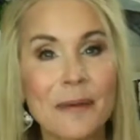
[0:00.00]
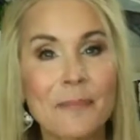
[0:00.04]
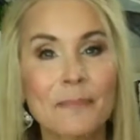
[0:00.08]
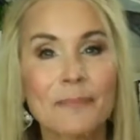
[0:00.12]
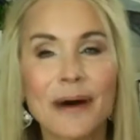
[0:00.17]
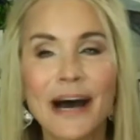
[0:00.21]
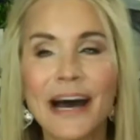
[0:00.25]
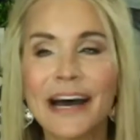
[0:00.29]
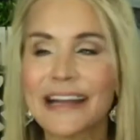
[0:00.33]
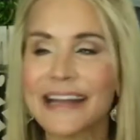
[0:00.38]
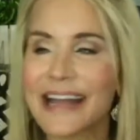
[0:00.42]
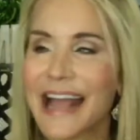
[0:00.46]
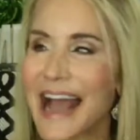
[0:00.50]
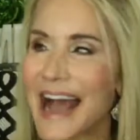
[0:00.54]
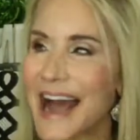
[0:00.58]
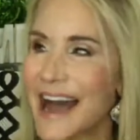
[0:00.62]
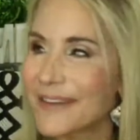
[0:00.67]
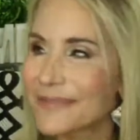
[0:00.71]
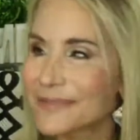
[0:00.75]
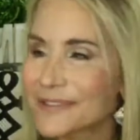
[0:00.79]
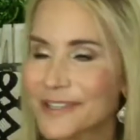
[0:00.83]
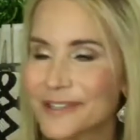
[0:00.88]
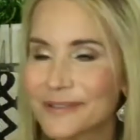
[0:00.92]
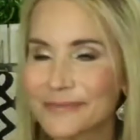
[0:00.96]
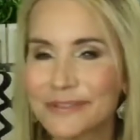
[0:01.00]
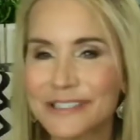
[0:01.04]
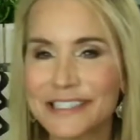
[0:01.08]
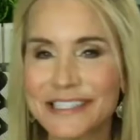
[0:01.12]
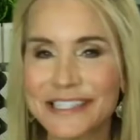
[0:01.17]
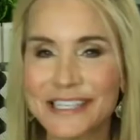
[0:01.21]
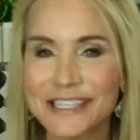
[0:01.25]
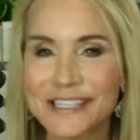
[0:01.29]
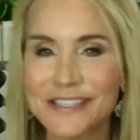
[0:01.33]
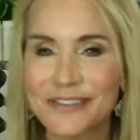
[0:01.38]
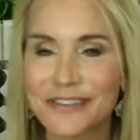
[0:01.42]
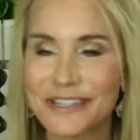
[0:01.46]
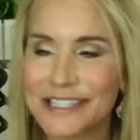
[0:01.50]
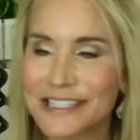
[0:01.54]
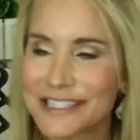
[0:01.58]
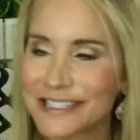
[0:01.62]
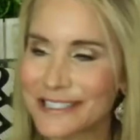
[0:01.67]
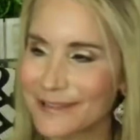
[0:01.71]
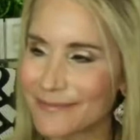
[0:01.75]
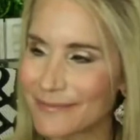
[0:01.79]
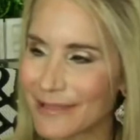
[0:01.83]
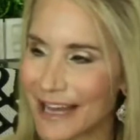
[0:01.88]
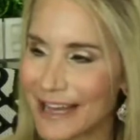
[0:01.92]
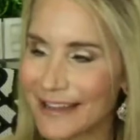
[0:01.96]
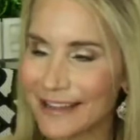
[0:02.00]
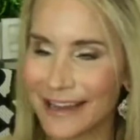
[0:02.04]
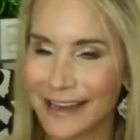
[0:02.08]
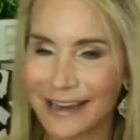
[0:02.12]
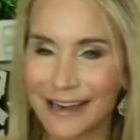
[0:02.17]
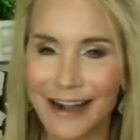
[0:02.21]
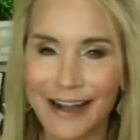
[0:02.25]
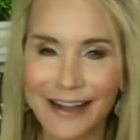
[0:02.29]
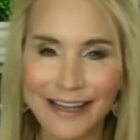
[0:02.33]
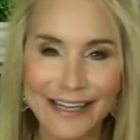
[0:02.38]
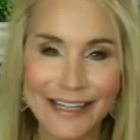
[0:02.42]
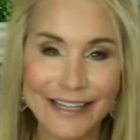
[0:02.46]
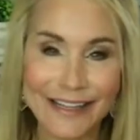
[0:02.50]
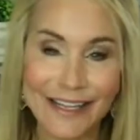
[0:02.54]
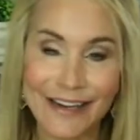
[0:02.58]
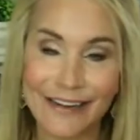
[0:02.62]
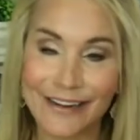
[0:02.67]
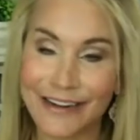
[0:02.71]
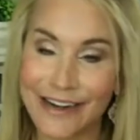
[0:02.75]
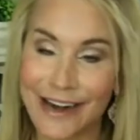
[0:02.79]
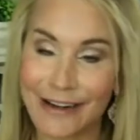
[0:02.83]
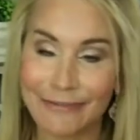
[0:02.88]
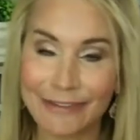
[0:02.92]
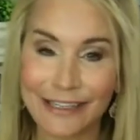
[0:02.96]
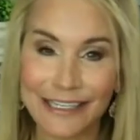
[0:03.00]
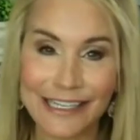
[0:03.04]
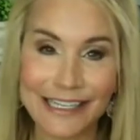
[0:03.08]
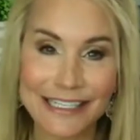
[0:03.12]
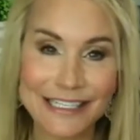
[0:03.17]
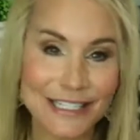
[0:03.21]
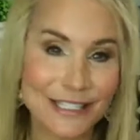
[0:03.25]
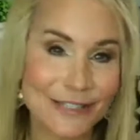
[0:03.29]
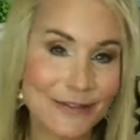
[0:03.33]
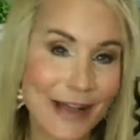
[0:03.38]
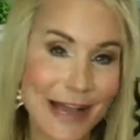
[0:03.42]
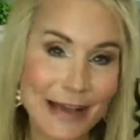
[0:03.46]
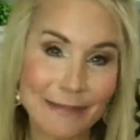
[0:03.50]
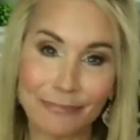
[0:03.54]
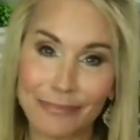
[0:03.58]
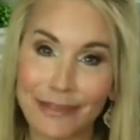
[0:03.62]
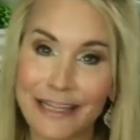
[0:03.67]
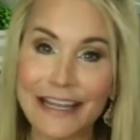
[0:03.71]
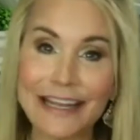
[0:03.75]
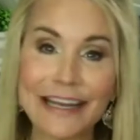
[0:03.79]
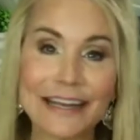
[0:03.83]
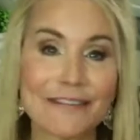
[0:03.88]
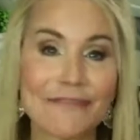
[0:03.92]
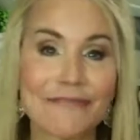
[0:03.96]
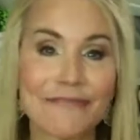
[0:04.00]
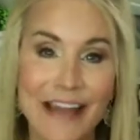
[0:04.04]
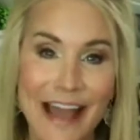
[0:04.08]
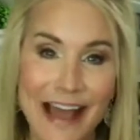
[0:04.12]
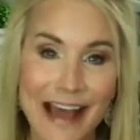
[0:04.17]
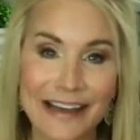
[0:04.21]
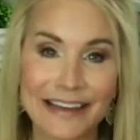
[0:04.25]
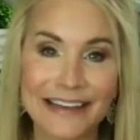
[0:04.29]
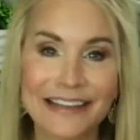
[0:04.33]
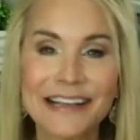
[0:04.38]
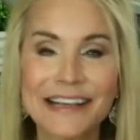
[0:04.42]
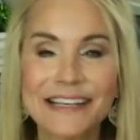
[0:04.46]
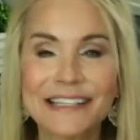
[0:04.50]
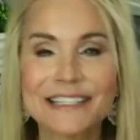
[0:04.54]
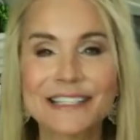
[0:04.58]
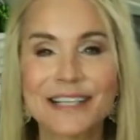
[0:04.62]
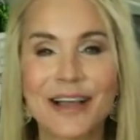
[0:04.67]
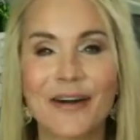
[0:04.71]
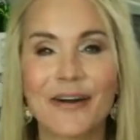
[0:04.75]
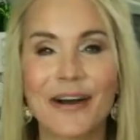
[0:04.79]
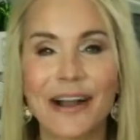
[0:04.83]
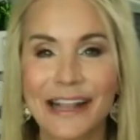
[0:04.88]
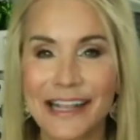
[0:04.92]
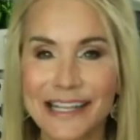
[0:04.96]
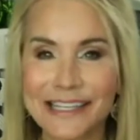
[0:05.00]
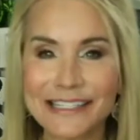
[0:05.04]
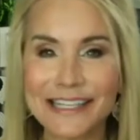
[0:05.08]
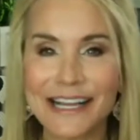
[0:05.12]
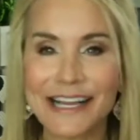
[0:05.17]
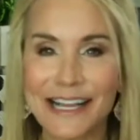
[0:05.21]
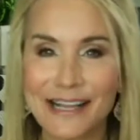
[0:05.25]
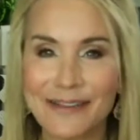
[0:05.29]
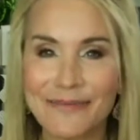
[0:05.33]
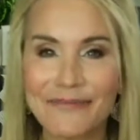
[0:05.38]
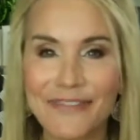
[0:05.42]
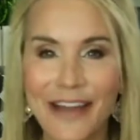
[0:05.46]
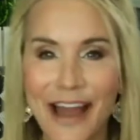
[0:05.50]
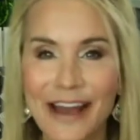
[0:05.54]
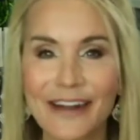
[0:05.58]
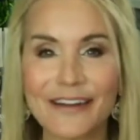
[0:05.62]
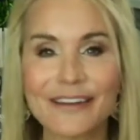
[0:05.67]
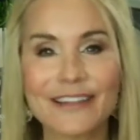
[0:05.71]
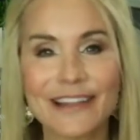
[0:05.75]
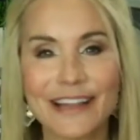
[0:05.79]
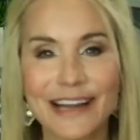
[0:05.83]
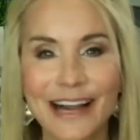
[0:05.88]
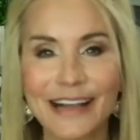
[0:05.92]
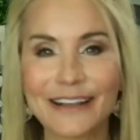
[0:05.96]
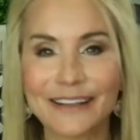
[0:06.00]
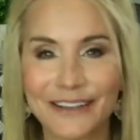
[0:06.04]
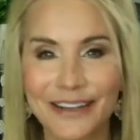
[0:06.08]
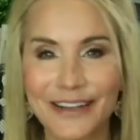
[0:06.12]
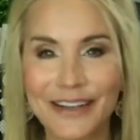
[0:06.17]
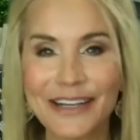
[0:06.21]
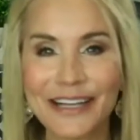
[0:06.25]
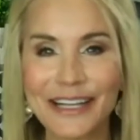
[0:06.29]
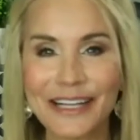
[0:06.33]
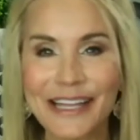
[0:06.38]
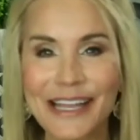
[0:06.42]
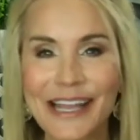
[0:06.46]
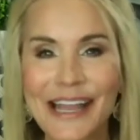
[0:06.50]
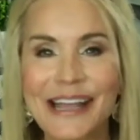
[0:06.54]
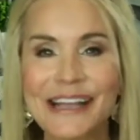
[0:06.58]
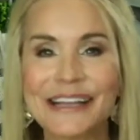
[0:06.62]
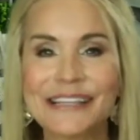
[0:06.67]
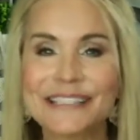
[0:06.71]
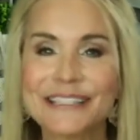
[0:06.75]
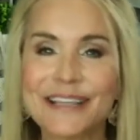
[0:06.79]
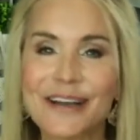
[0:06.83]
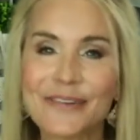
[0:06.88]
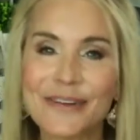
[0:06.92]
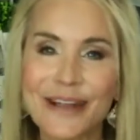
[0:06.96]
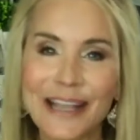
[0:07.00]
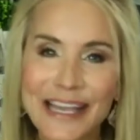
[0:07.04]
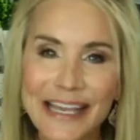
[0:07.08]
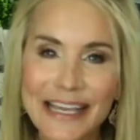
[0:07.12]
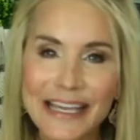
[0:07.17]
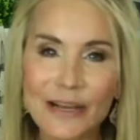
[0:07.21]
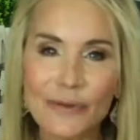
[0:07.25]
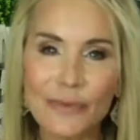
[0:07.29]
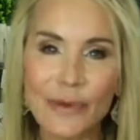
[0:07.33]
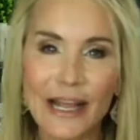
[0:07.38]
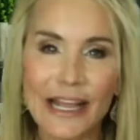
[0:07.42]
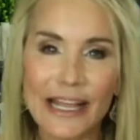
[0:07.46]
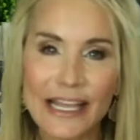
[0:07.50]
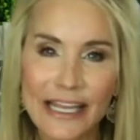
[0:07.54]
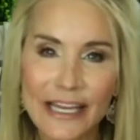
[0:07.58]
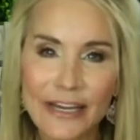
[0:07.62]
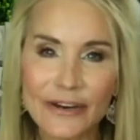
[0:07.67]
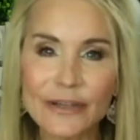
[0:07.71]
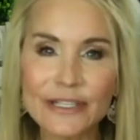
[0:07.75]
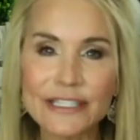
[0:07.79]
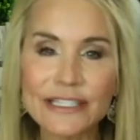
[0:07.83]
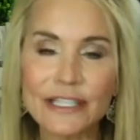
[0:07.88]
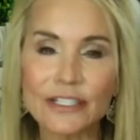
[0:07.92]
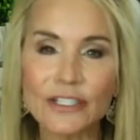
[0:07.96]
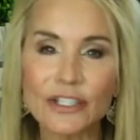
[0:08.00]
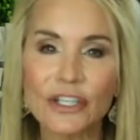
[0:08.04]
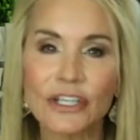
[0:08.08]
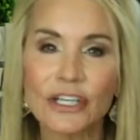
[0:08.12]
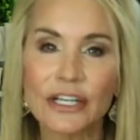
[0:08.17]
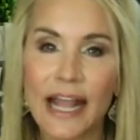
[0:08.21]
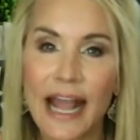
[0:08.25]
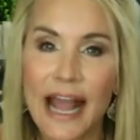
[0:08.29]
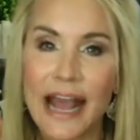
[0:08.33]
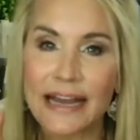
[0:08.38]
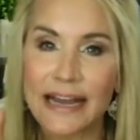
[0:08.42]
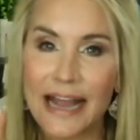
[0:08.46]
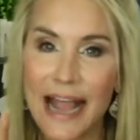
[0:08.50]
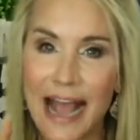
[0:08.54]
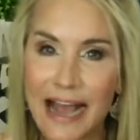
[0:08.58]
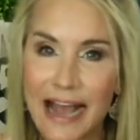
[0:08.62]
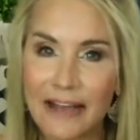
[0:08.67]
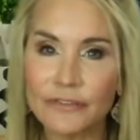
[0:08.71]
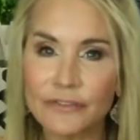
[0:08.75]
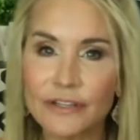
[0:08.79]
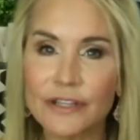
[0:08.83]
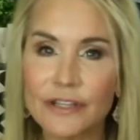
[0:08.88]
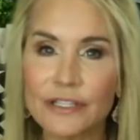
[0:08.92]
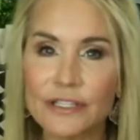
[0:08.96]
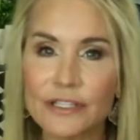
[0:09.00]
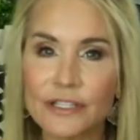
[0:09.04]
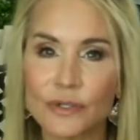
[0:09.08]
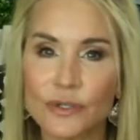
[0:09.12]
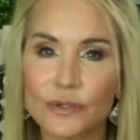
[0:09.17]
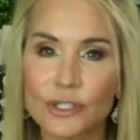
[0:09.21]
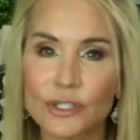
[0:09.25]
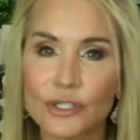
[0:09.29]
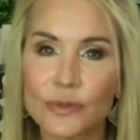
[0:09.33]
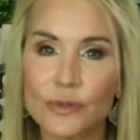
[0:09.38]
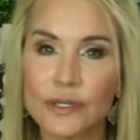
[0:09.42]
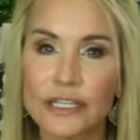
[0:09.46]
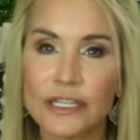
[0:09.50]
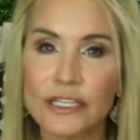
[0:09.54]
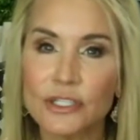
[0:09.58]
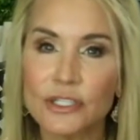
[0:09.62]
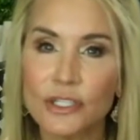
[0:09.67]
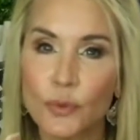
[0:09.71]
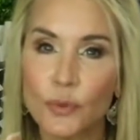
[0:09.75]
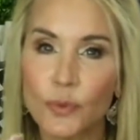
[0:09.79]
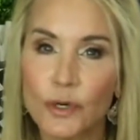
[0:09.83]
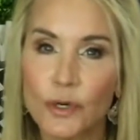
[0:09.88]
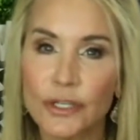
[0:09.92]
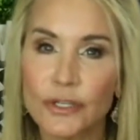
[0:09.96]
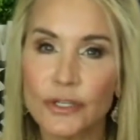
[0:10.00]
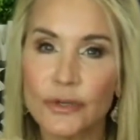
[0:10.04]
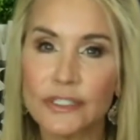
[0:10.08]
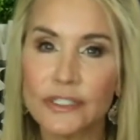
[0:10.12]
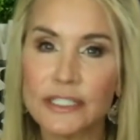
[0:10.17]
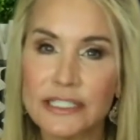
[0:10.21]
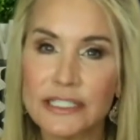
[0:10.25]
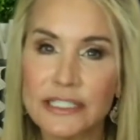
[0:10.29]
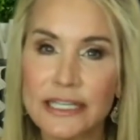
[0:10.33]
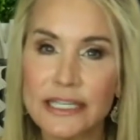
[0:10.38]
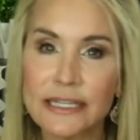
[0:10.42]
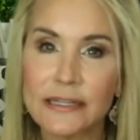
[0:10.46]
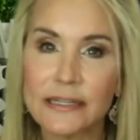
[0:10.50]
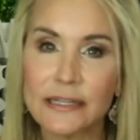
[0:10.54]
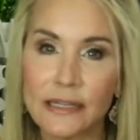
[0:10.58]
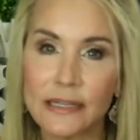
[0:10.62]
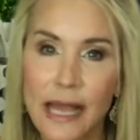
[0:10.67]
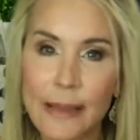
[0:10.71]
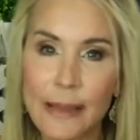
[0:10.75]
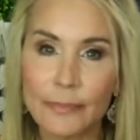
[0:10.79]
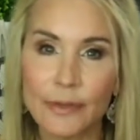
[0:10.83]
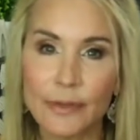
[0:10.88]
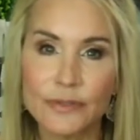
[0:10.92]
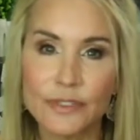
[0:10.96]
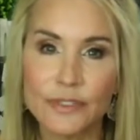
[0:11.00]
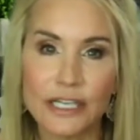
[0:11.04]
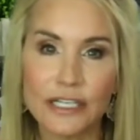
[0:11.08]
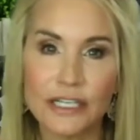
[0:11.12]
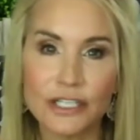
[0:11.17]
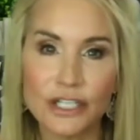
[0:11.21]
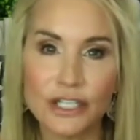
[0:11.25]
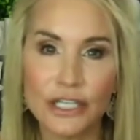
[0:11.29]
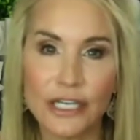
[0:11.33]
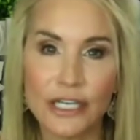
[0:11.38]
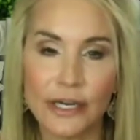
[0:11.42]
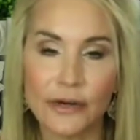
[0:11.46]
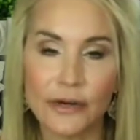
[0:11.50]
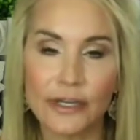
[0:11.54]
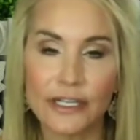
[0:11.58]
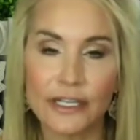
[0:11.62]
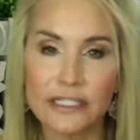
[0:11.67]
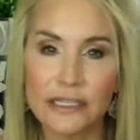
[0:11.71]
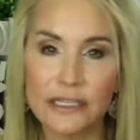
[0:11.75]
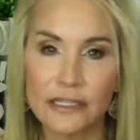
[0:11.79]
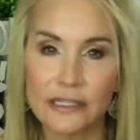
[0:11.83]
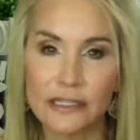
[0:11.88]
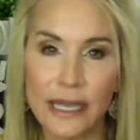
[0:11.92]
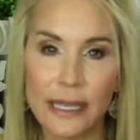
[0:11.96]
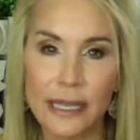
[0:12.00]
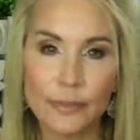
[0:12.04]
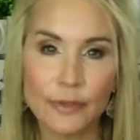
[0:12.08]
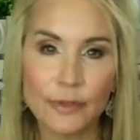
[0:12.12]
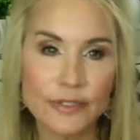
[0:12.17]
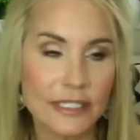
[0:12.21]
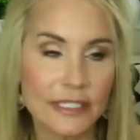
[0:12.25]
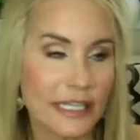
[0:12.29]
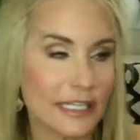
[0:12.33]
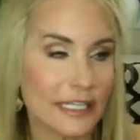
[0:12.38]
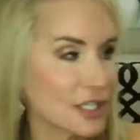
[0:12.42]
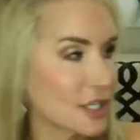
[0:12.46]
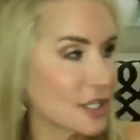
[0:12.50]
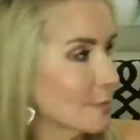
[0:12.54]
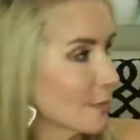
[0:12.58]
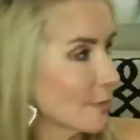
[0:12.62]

But after the procedure, he said, Beth, I got in there and I realized you had plenty of fat. So I guess I am fatter than I look. So anyway, here is a look at after the surgery to where you can see the liposuction areas and the liposuction